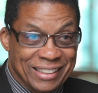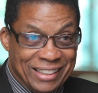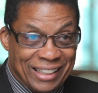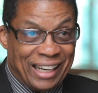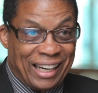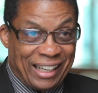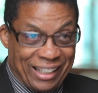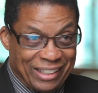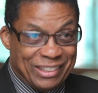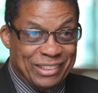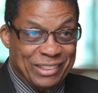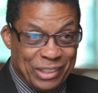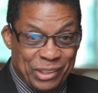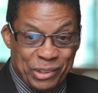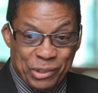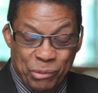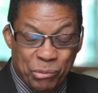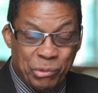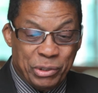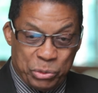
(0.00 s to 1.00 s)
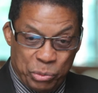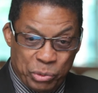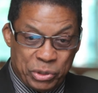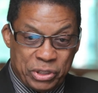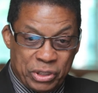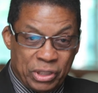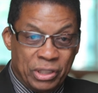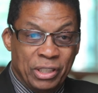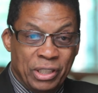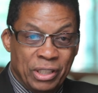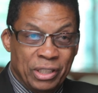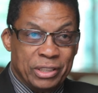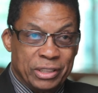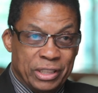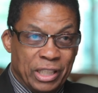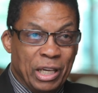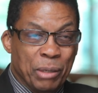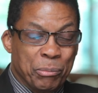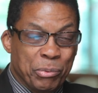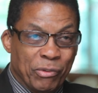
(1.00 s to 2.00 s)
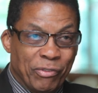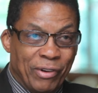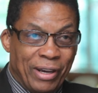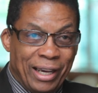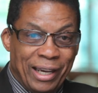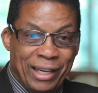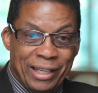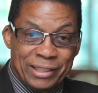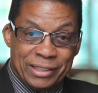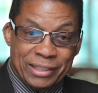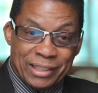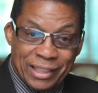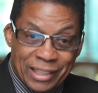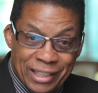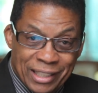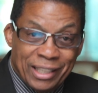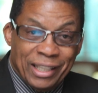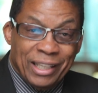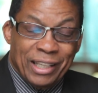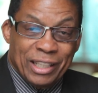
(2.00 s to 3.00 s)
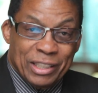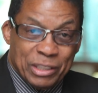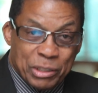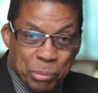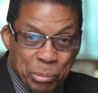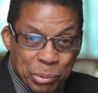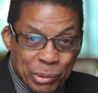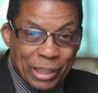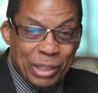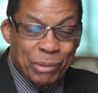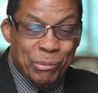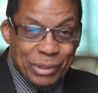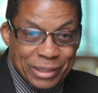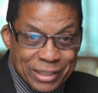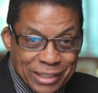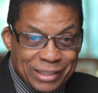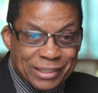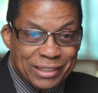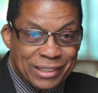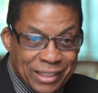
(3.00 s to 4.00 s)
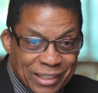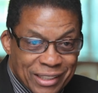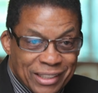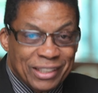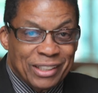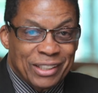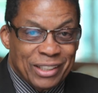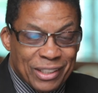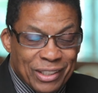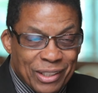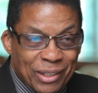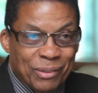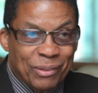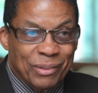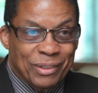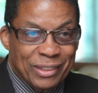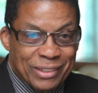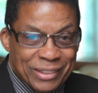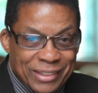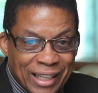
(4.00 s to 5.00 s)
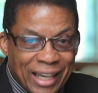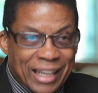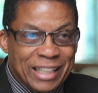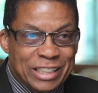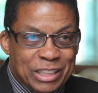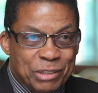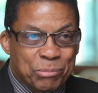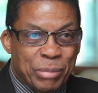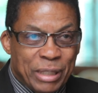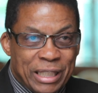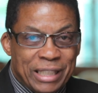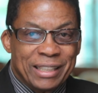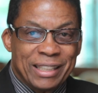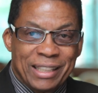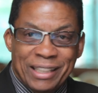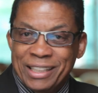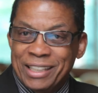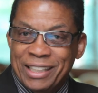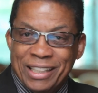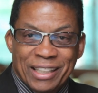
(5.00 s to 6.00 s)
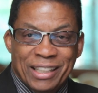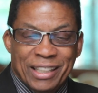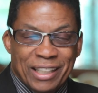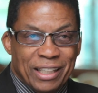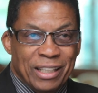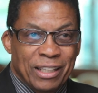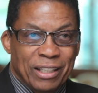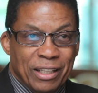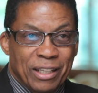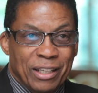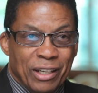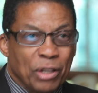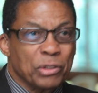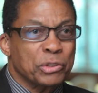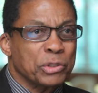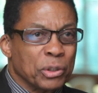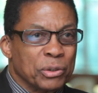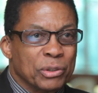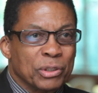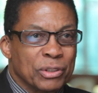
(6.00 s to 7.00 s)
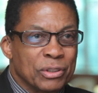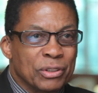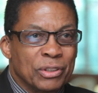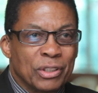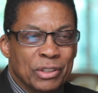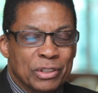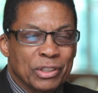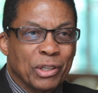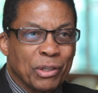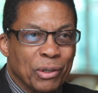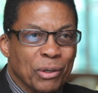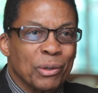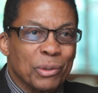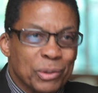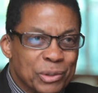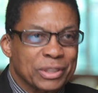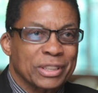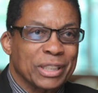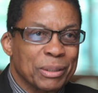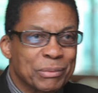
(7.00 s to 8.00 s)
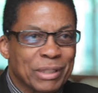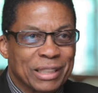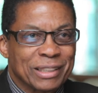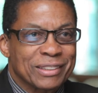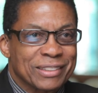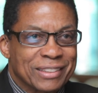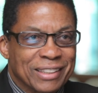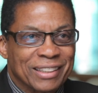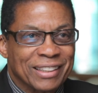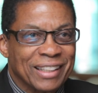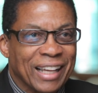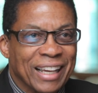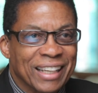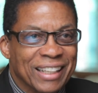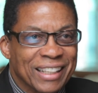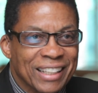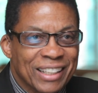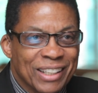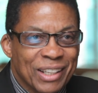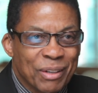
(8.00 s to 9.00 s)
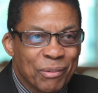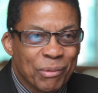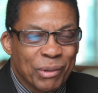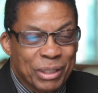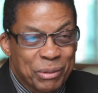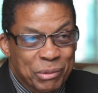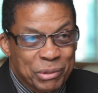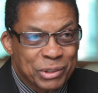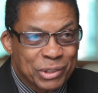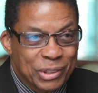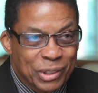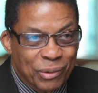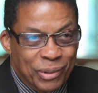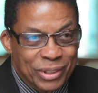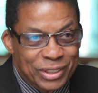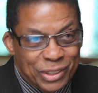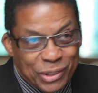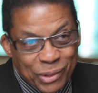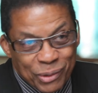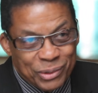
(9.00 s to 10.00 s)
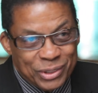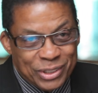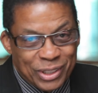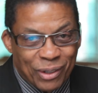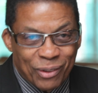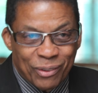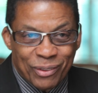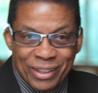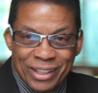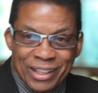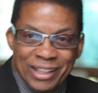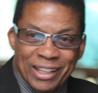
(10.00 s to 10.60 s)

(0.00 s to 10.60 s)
that I couldn't do, which was to improvise and to play with this, you know, nice beat. And also the girls seemed to like what he was doing too. So